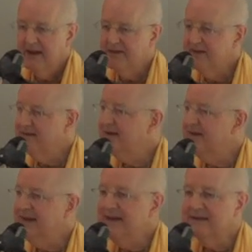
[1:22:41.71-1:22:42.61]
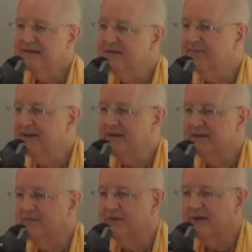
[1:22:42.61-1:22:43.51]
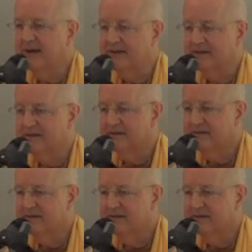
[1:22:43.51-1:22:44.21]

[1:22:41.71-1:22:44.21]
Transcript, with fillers: And there, there needs to be some trust.